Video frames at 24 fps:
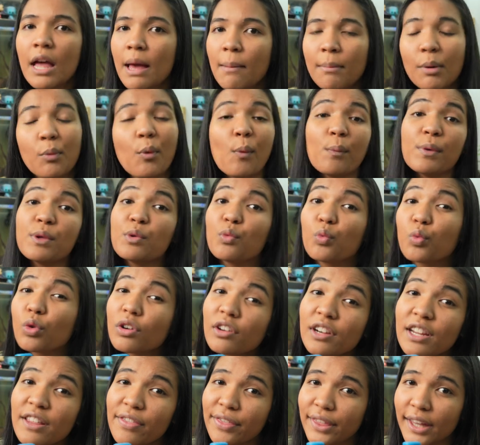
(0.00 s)
But when we
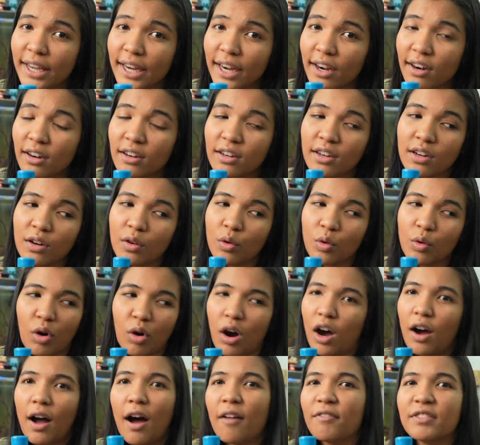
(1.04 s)
weren't there,
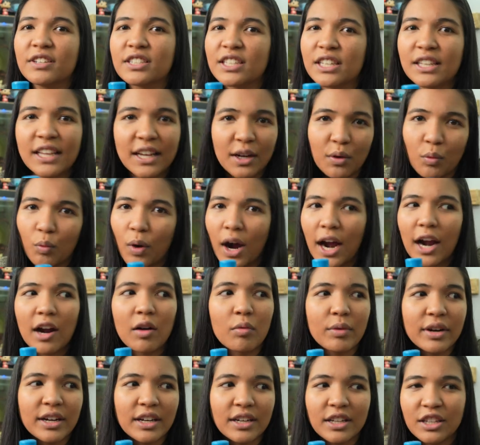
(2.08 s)
obviously, like, why are
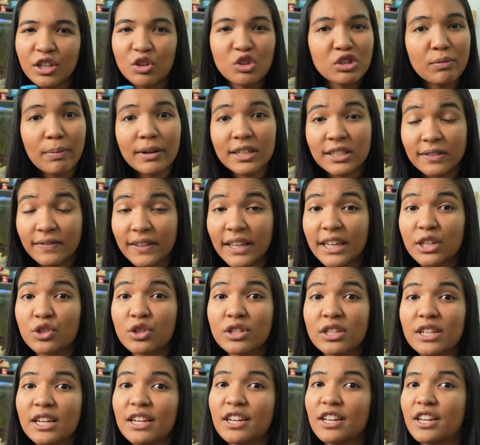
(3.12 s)
we gonna use a bunch of
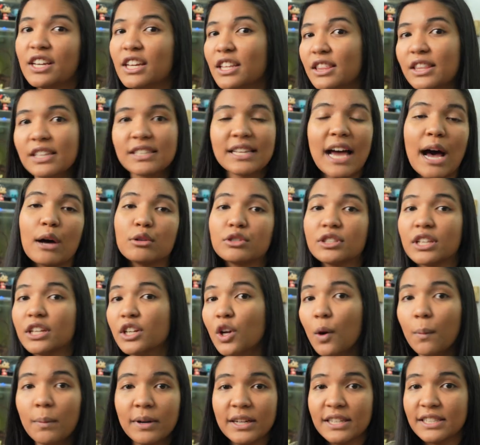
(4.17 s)
electricity to heat this house that
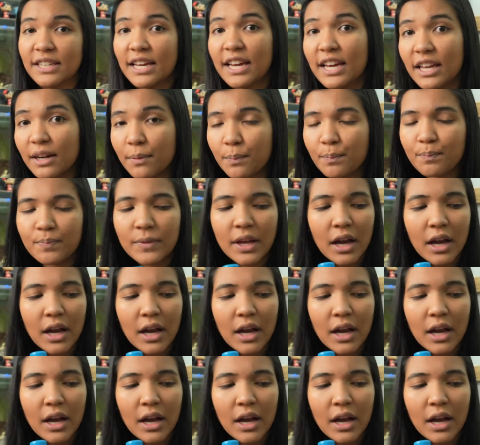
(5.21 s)
nobody's in?